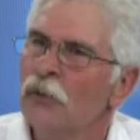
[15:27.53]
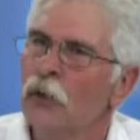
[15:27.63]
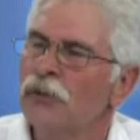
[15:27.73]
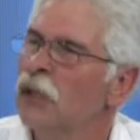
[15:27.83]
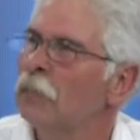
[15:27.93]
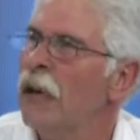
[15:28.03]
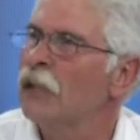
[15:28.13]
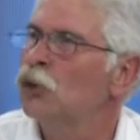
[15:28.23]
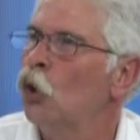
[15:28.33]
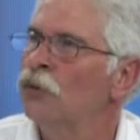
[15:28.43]
there's an
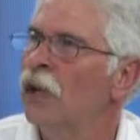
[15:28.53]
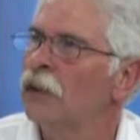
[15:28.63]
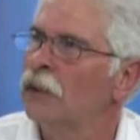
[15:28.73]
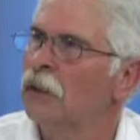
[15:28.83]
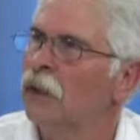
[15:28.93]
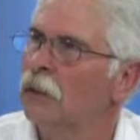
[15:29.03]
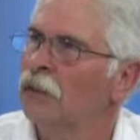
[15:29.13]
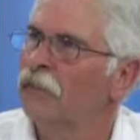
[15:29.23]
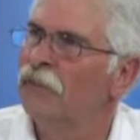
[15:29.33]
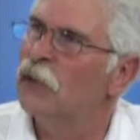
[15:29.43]
impact zone that
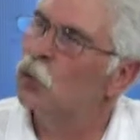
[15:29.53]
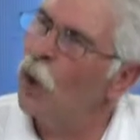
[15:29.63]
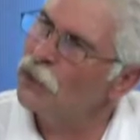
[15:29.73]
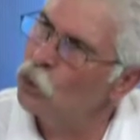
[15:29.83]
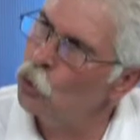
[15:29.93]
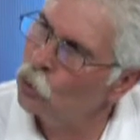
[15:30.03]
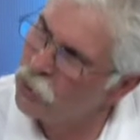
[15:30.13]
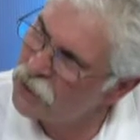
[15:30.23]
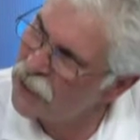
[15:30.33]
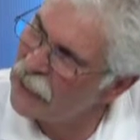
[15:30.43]
the feds want you
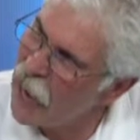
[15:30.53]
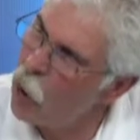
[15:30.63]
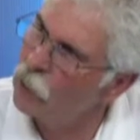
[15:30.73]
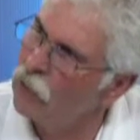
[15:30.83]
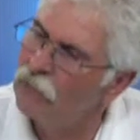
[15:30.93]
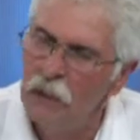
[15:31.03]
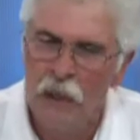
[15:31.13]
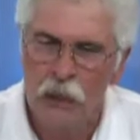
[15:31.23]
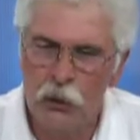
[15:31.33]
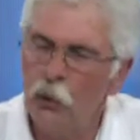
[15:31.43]
to stay out of
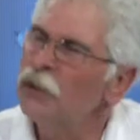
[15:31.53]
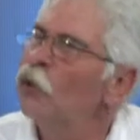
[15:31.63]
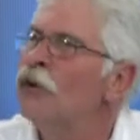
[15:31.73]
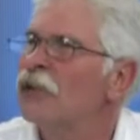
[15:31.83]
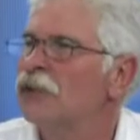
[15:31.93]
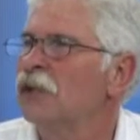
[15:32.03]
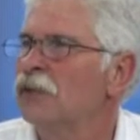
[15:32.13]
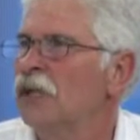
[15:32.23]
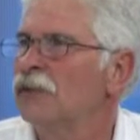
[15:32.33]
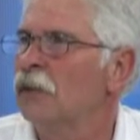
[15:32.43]
during their nesting
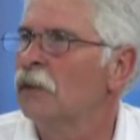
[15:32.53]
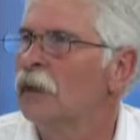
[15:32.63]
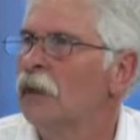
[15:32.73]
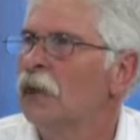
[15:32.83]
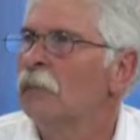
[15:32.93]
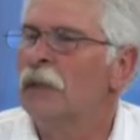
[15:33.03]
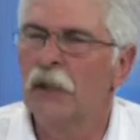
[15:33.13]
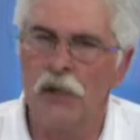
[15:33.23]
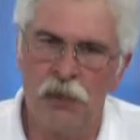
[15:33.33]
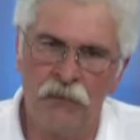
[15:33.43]
season.
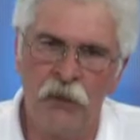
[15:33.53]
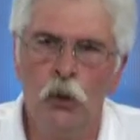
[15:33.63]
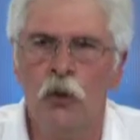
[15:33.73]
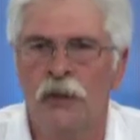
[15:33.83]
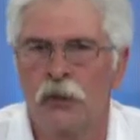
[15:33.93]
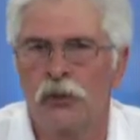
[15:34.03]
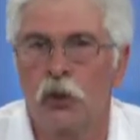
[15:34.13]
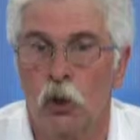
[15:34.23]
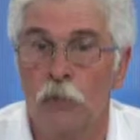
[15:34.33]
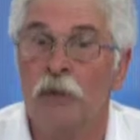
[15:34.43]
Because if they do get
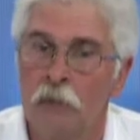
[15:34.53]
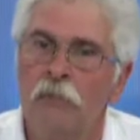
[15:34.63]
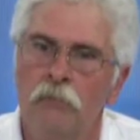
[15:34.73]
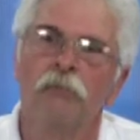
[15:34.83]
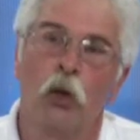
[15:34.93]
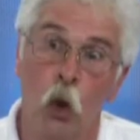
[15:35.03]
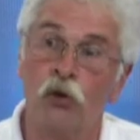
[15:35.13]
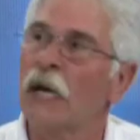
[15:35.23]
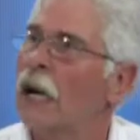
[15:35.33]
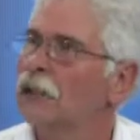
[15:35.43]
disturbed, close
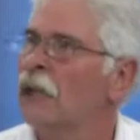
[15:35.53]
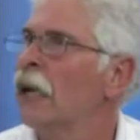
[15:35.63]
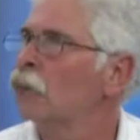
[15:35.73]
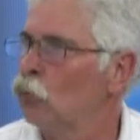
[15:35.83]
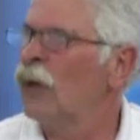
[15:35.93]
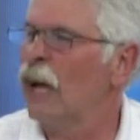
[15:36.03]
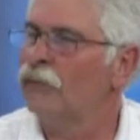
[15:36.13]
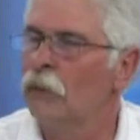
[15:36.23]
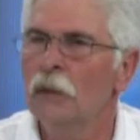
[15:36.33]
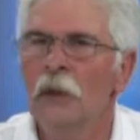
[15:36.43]
contact, whatever,